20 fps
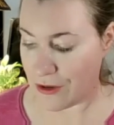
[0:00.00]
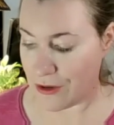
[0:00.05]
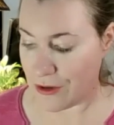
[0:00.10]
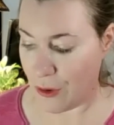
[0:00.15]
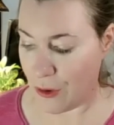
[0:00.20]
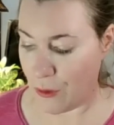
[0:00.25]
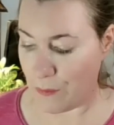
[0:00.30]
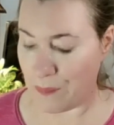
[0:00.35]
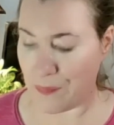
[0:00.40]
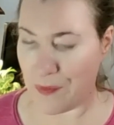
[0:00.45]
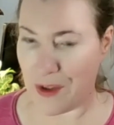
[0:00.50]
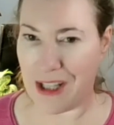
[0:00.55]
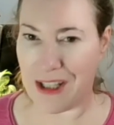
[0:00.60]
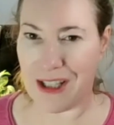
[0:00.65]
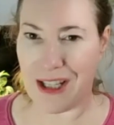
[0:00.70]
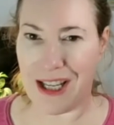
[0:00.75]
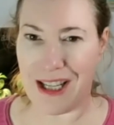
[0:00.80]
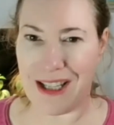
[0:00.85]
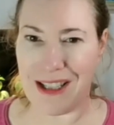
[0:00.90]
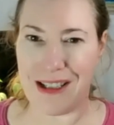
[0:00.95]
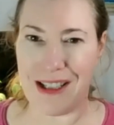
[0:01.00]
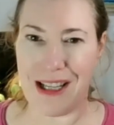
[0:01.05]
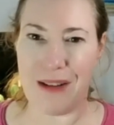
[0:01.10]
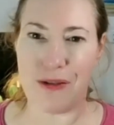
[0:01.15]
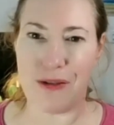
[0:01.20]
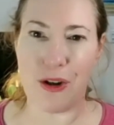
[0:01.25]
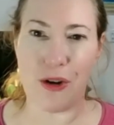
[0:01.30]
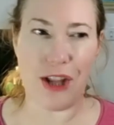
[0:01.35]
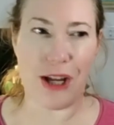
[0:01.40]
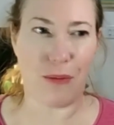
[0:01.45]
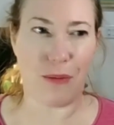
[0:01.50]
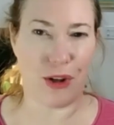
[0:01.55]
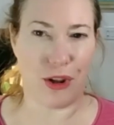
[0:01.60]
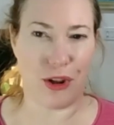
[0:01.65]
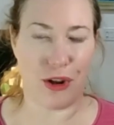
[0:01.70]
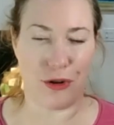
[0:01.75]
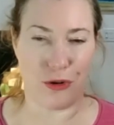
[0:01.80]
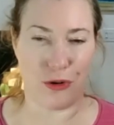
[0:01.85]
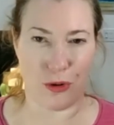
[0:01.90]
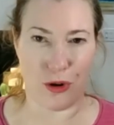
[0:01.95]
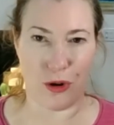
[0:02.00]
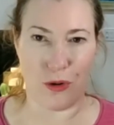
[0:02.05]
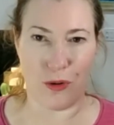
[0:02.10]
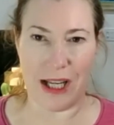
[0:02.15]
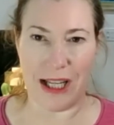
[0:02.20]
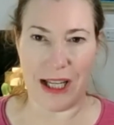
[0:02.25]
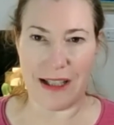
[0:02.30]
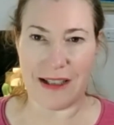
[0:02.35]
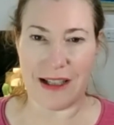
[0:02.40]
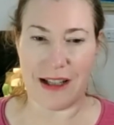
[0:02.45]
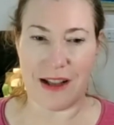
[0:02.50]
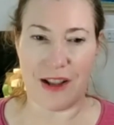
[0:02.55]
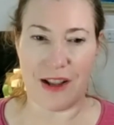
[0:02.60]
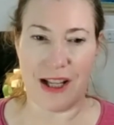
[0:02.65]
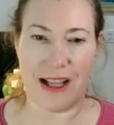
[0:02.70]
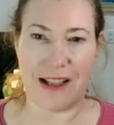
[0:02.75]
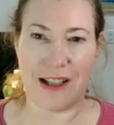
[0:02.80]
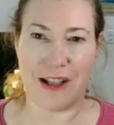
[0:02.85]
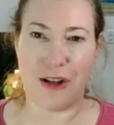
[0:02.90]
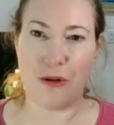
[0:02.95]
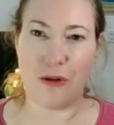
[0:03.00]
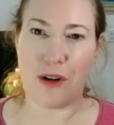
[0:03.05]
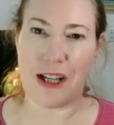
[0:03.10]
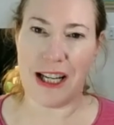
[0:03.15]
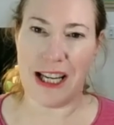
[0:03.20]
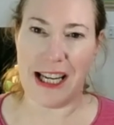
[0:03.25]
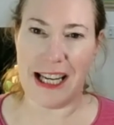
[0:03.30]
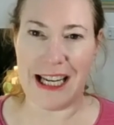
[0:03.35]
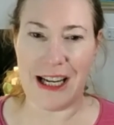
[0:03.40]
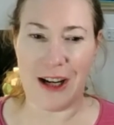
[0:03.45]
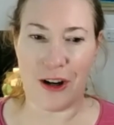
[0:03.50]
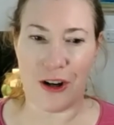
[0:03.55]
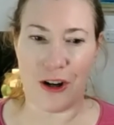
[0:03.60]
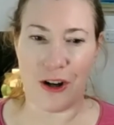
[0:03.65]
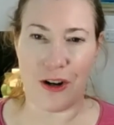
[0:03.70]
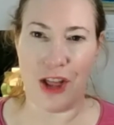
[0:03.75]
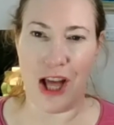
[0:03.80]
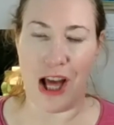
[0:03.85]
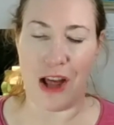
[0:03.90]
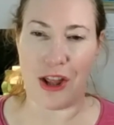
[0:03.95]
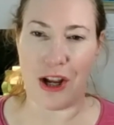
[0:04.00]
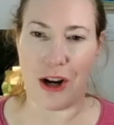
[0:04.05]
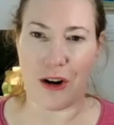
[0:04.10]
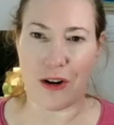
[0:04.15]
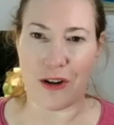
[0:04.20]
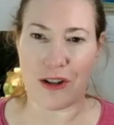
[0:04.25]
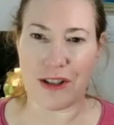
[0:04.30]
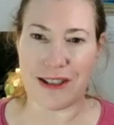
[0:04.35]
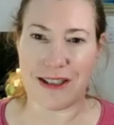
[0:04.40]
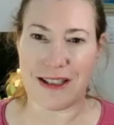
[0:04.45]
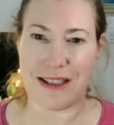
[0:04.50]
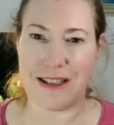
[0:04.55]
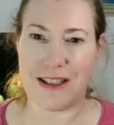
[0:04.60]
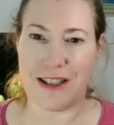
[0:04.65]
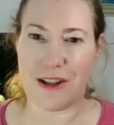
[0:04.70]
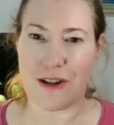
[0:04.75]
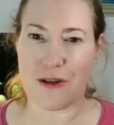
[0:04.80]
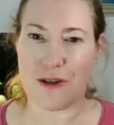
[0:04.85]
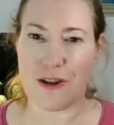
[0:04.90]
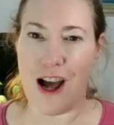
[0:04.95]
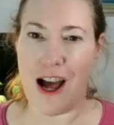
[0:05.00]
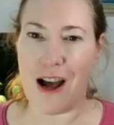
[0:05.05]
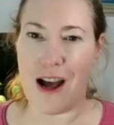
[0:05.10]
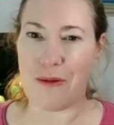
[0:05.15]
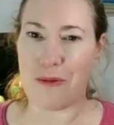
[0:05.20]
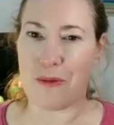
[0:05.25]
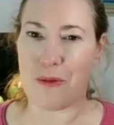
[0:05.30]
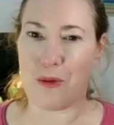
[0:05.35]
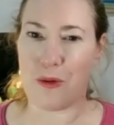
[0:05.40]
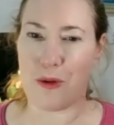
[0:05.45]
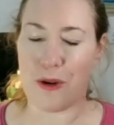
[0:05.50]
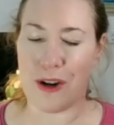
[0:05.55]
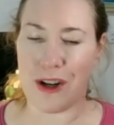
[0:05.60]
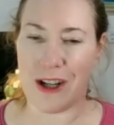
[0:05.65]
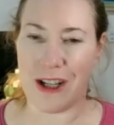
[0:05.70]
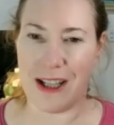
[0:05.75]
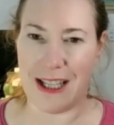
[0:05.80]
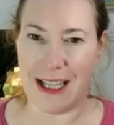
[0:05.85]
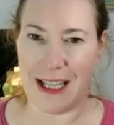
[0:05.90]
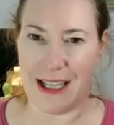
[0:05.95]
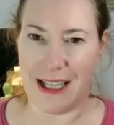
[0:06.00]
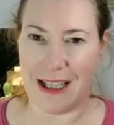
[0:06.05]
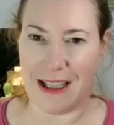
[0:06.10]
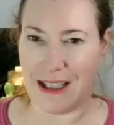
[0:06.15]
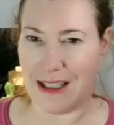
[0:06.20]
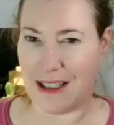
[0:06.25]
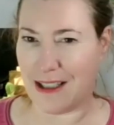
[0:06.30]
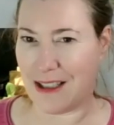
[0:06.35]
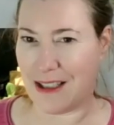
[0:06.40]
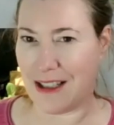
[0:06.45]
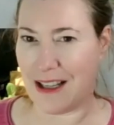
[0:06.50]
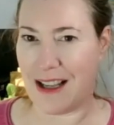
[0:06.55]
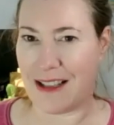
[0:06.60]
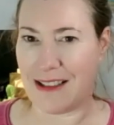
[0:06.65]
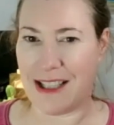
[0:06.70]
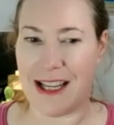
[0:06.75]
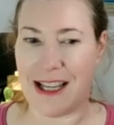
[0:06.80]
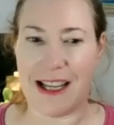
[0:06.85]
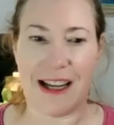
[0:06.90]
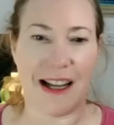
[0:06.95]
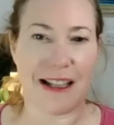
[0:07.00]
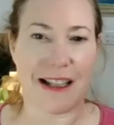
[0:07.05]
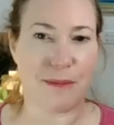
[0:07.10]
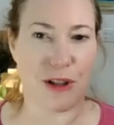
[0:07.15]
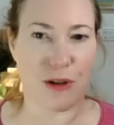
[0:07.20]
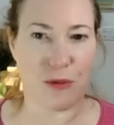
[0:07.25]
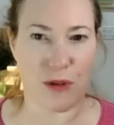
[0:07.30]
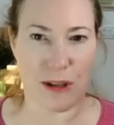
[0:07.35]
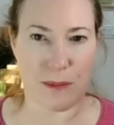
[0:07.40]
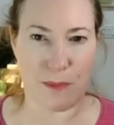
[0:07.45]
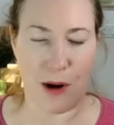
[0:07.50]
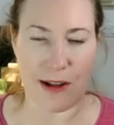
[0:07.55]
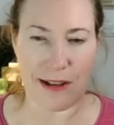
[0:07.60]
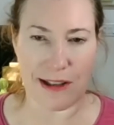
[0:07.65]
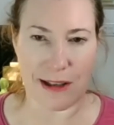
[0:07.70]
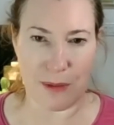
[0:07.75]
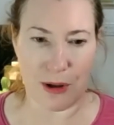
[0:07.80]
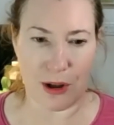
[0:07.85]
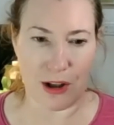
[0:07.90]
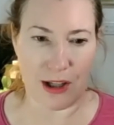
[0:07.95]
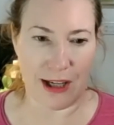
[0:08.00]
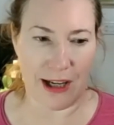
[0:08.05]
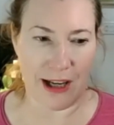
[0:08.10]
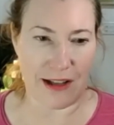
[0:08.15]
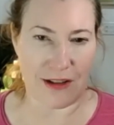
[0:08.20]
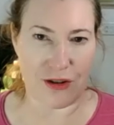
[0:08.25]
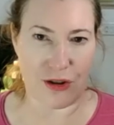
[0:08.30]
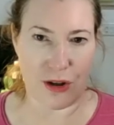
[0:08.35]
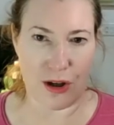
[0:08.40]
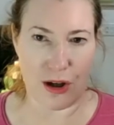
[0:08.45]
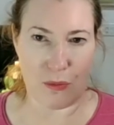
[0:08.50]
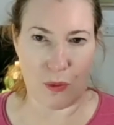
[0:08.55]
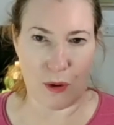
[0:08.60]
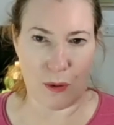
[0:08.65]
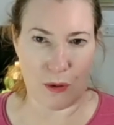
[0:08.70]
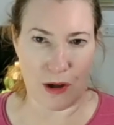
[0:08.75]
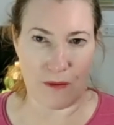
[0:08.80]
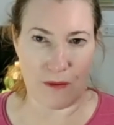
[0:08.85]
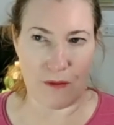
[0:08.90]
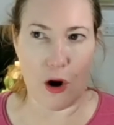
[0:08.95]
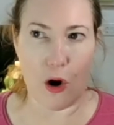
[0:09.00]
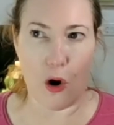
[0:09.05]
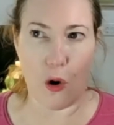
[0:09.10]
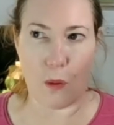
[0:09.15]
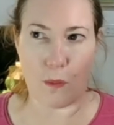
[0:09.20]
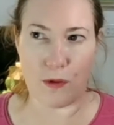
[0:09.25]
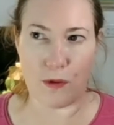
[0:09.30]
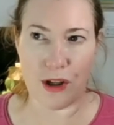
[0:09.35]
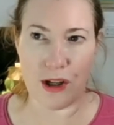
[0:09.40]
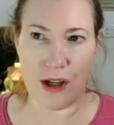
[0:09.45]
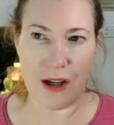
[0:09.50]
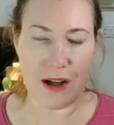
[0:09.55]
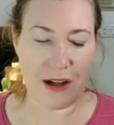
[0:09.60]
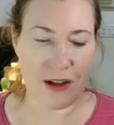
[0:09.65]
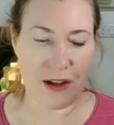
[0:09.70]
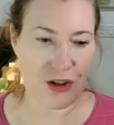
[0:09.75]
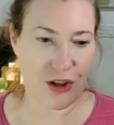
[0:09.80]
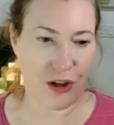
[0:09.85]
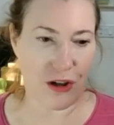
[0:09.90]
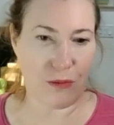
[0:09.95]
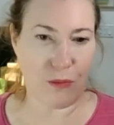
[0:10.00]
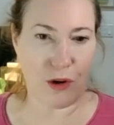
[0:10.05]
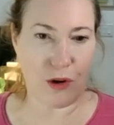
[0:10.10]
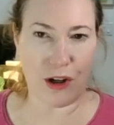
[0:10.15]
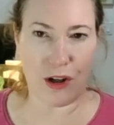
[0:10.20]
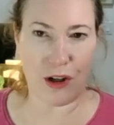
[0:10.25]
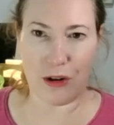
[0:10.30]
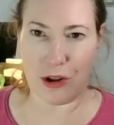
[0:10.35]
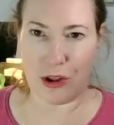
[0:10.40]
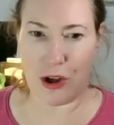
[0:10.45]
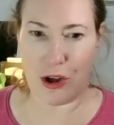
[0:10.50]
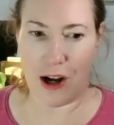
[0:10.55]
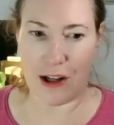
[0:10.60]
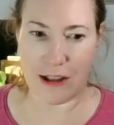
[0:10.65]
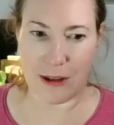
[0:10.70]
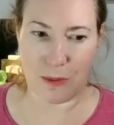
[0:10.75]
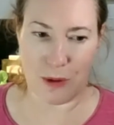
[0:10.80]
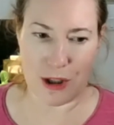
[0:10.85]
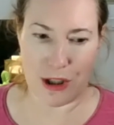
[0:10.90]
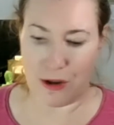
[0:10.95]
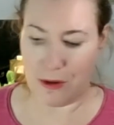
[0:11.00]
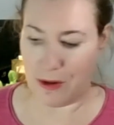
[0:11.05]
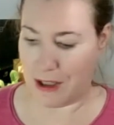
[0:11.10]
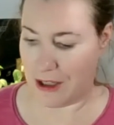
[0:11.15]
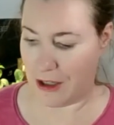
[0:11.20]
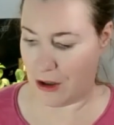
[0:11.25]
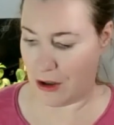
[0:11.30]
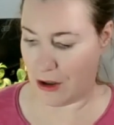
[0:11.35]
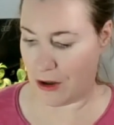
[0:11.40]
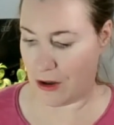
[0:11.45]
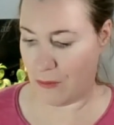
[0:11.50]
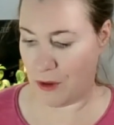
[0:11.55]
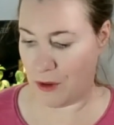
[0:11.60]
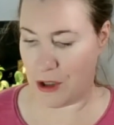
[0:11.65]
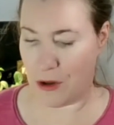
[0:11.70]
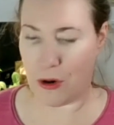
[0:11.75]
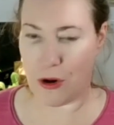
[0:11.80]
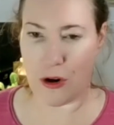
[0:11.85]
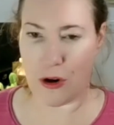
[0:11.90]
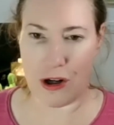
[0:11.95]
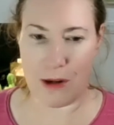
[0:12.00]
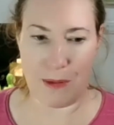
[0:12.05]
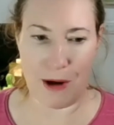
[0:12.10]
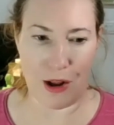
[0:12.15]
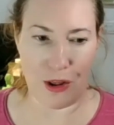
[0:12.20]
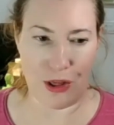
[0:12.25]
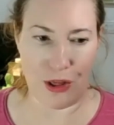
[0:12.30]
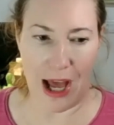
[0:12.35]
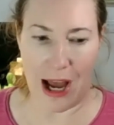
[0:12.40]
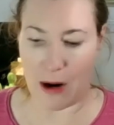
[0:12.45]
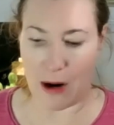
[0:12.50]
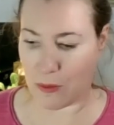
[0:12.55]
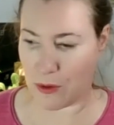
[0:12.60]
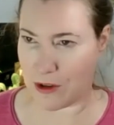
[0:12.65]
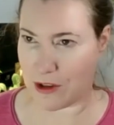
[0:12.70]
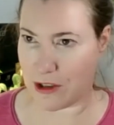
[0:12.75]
So it, it, even though they withdrew it, you can hear that they're they're not really taking as much responsibility as we would have hoped. Sharon, what are your thoughts when you hear when you heard about that